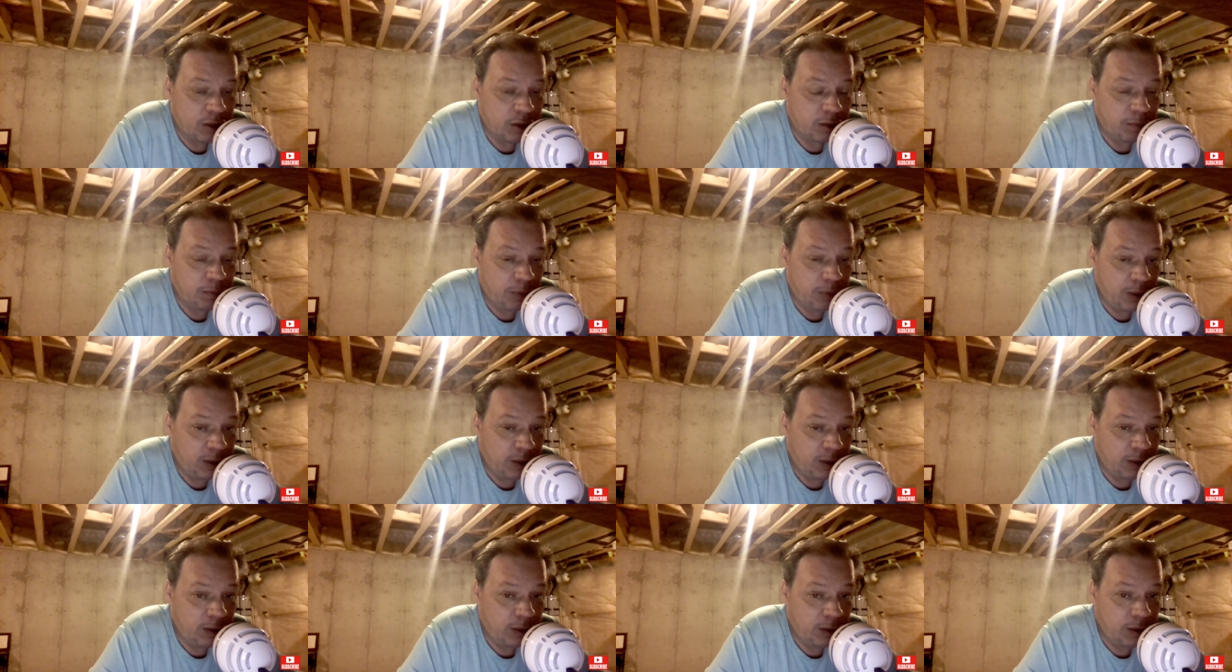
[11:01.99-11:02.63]

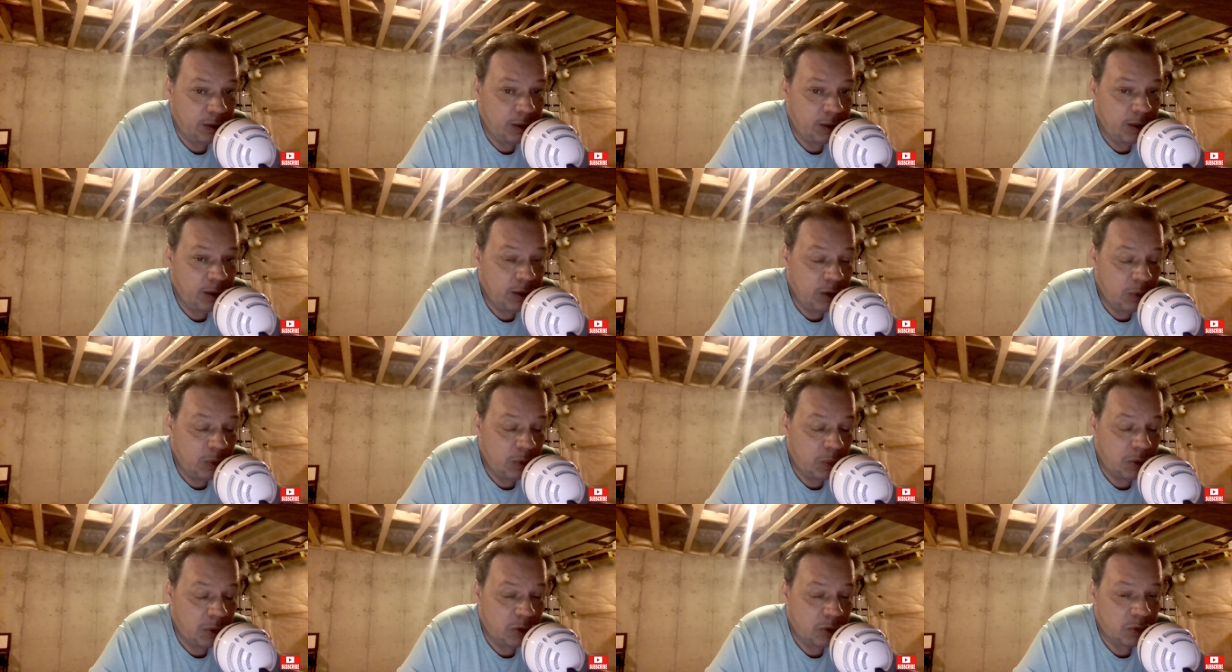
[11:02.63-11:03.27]
completely,
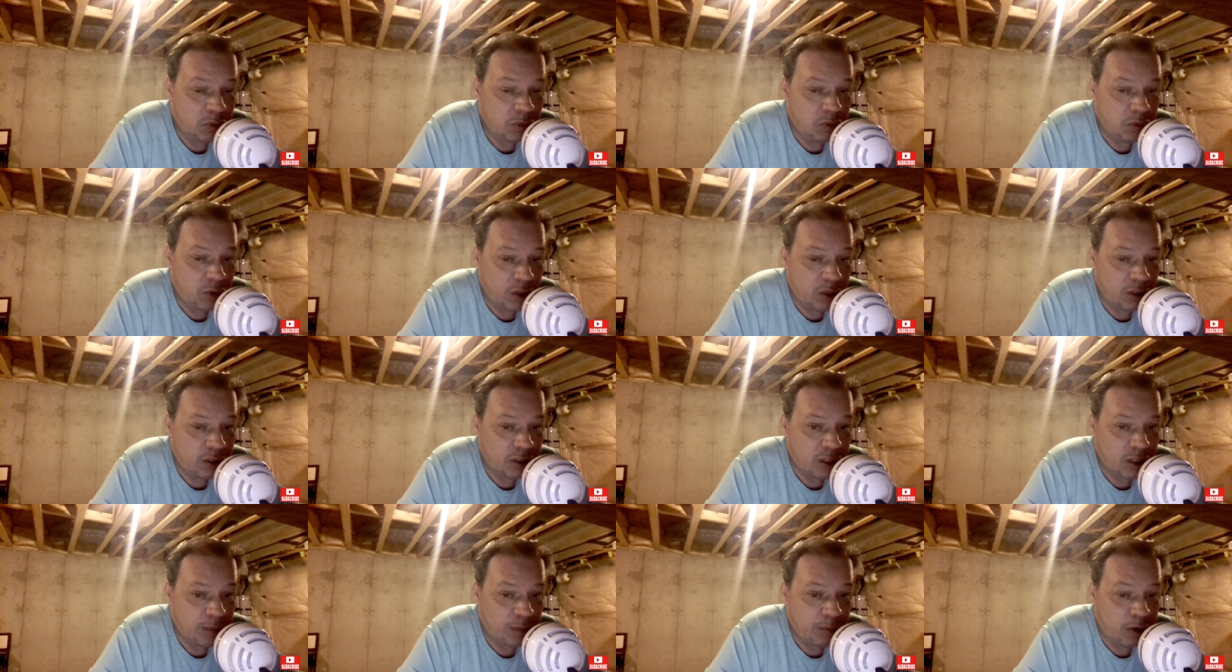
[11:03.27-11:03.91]
which
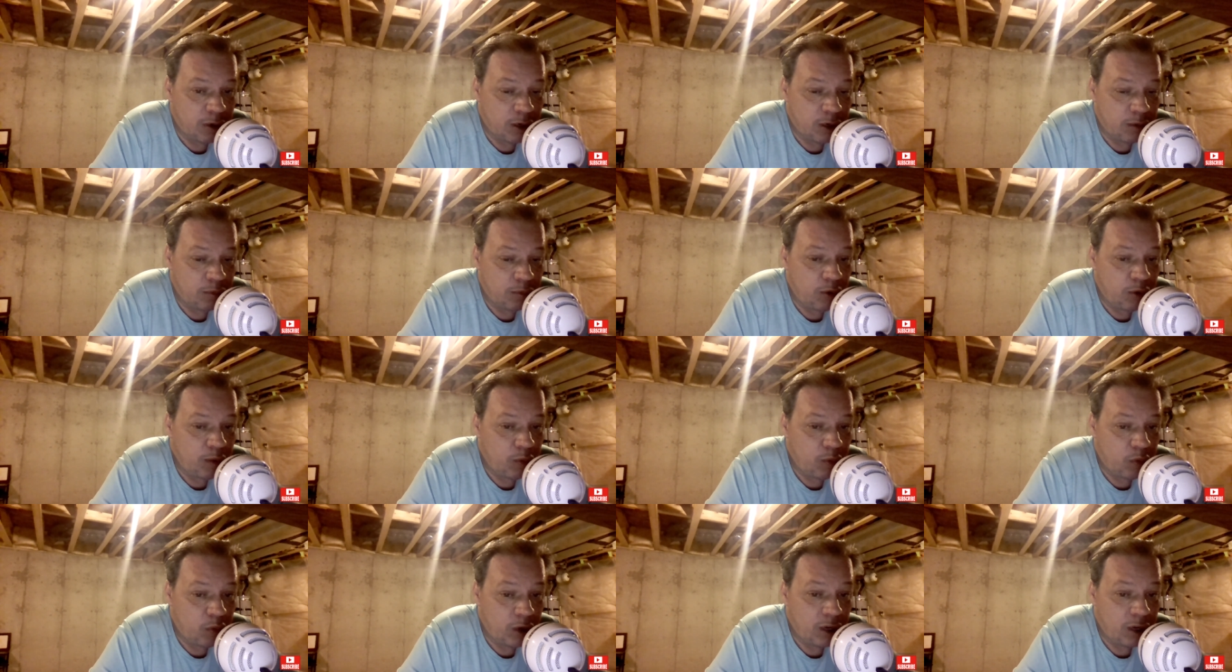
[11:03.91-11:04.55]
raises up our
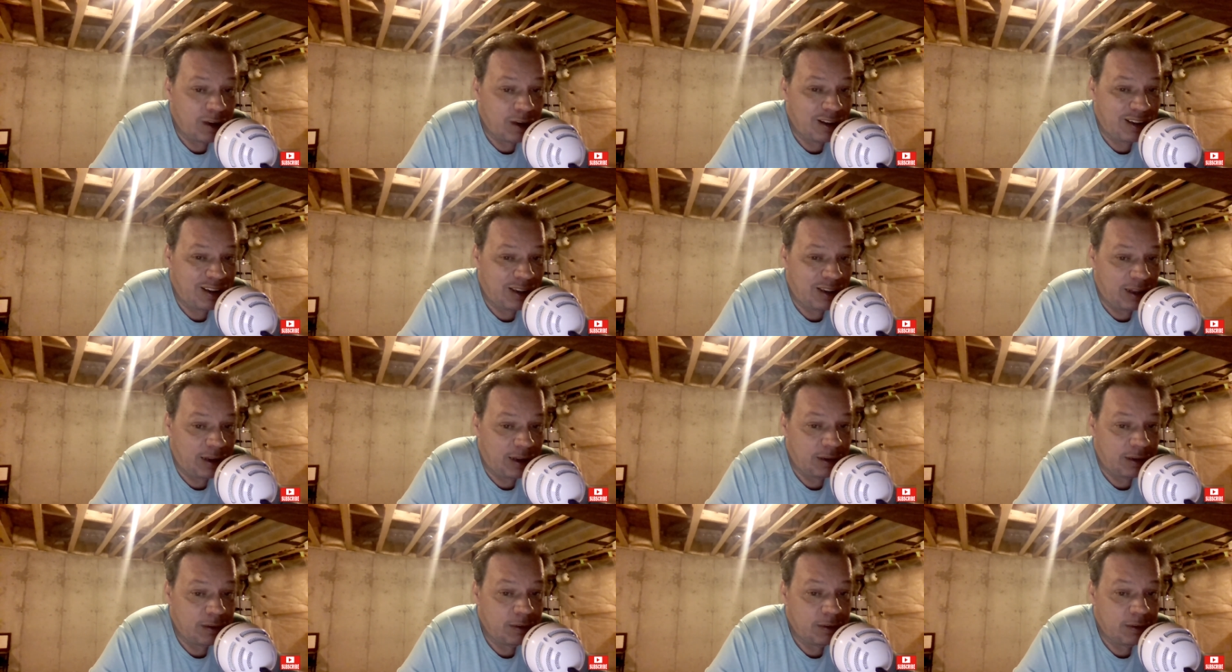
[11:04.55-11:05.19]
unemployment rate a
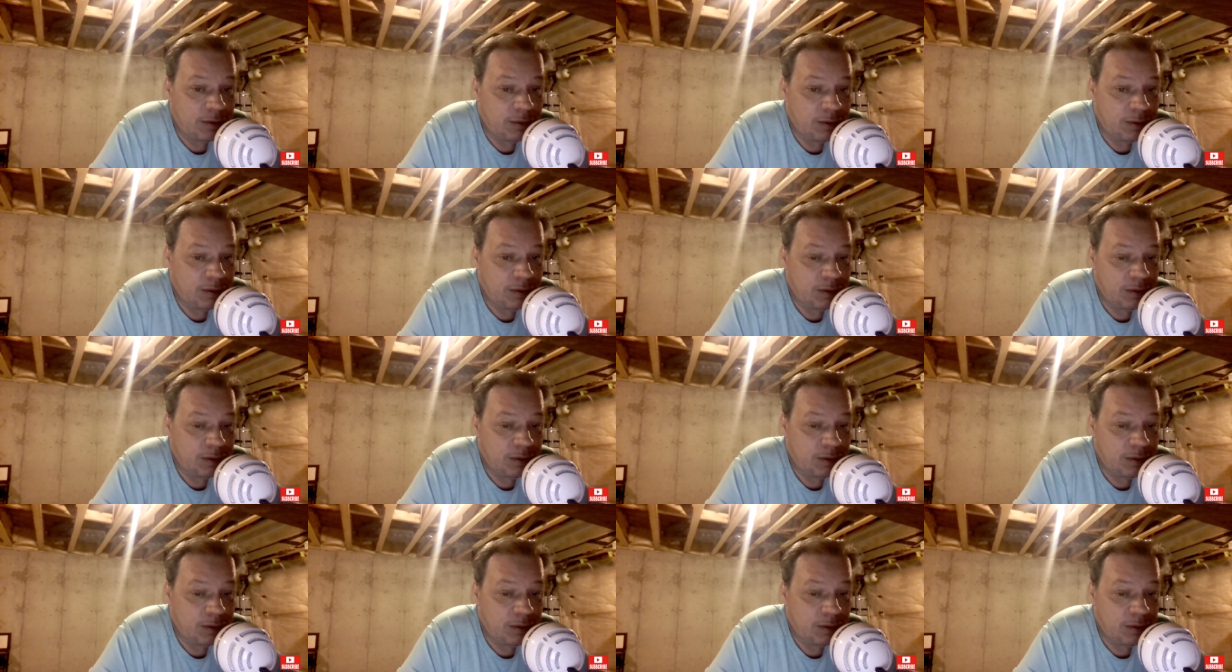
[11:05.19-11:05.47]
lot.